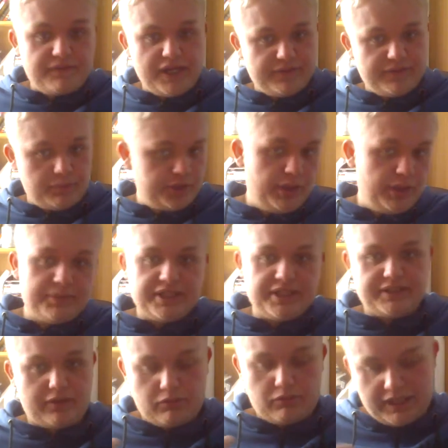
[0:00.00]
fan of it, but not because
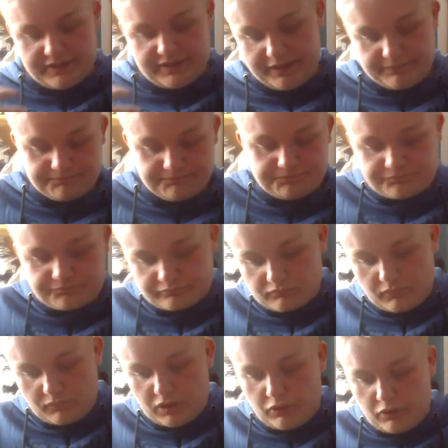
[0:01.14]
of the writing
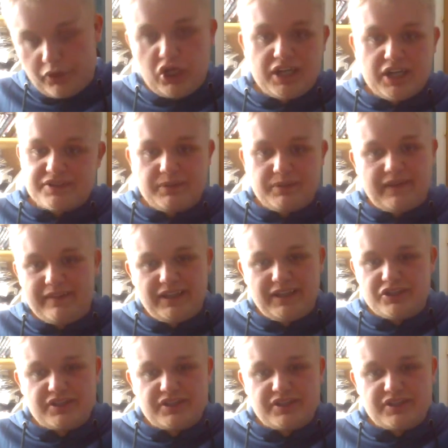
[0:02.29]
or the art or anything.